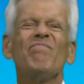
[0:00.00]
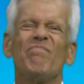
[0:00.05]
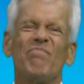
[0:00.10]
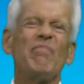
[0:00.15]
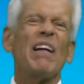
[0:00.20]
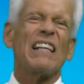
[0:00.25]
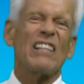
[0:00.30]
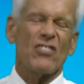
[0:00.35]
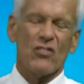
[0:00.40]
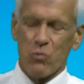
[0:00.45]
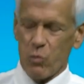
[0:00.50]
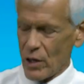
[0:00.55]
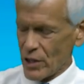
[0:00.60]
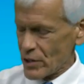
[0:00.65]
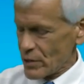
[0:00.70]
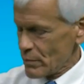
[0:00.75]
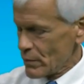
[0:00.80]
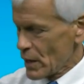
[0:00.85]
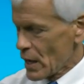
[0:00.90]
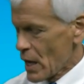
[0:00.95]
Bait and
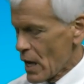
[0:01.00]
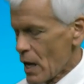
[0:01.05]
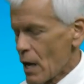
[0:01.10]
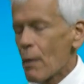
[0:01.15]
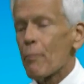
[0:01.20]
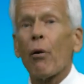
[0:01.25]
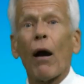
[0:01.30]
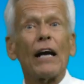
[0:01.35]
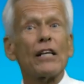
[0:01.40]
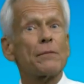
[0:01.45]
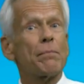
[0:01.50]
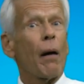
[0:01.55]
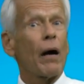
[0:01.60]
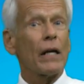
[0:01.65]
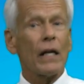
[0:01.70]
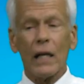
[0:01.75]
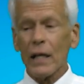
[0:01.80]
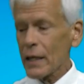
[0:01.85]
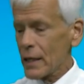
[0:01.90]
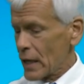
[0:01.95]
switch. Price
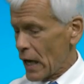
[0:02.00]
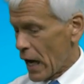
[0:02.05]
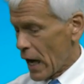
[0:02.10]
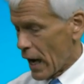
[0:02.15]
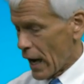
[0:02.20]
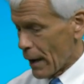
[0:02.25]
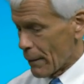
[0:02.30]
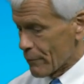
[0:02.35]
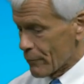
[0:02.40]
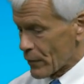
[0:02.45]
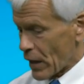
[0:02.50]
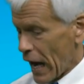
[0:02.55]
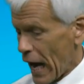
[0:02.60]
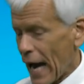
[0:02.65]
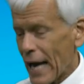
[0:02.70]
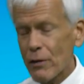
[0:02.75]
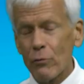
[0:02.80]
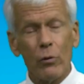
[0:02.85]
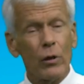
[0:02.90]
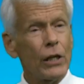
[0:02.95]
bundling.
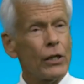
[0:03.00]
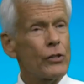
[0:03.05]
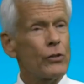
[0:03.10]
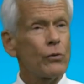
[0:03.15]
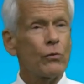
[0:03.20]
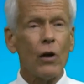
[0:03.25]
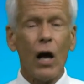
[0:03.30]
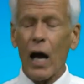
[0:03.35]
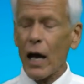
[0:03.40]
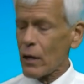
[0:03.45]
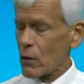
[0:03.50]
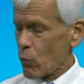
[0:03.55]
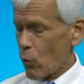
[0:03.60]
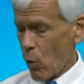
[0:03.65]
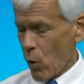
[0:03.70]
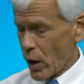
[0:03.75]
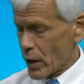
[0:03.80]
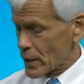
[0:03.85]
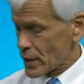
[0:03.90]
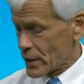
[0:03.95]
I really do not
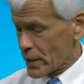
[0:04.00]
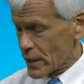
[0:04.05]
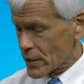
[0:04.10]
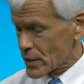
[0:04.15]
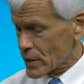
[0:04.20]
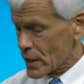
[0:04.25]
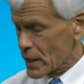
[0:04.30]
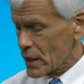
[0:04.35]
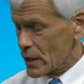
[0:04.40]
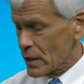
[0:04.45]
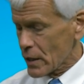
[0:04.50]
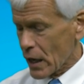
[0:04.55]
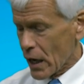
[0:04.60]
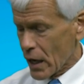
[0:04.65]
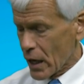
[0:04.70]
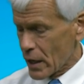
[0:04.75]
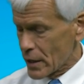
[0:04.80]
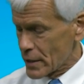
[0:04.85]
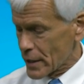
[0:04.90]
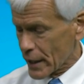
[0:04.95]
want Disney,
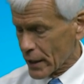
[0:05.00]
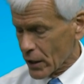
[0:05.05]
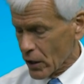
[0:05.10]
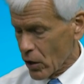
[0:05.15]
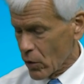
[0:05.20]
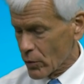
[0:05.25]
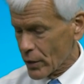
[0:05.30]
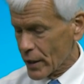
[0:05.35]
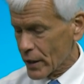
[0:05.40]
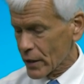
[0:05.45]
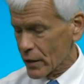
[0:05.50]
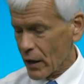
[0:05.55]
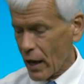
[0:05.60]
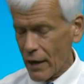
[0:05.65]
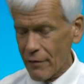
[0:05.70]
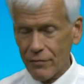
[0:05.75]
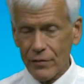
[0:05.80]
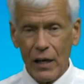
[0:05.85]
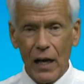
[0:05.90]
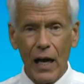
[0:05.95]
Nickelodeon,
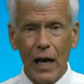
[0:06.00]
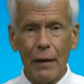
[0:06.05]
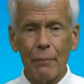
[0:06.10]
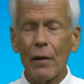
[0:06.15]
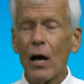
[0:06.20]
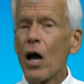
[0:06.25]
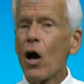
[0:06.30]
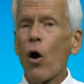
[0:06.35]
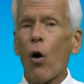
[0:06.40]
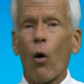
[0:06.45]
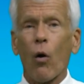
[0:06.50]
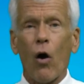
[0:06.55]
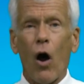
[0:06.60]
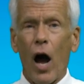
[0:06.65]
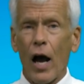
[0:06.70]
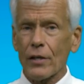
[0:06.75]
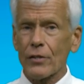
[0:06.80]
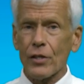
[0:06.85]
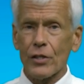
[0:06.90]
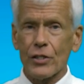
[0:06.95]
Lifetime, or
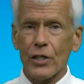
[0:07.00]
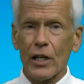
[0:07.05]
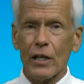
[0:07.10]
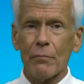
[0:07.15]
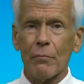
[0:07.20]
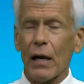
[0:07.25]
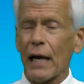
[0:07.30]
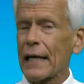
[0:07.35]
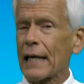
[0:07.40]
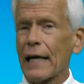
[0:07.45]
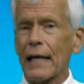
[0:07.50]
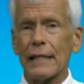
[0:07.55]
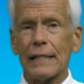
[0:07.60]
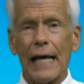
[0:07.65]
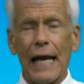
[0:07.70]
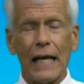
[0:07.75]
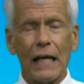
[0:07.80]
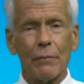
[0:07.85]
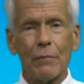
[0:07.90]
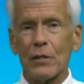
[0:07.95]
Oxygen, but I got to
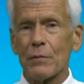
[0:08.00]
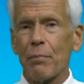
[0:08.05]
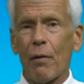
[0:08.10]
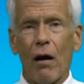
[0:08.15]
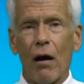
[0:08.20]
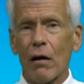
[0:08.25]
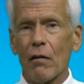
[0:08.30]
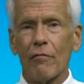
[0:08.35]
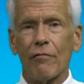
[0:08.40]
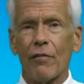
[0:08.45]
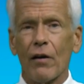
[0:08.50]
take them as part of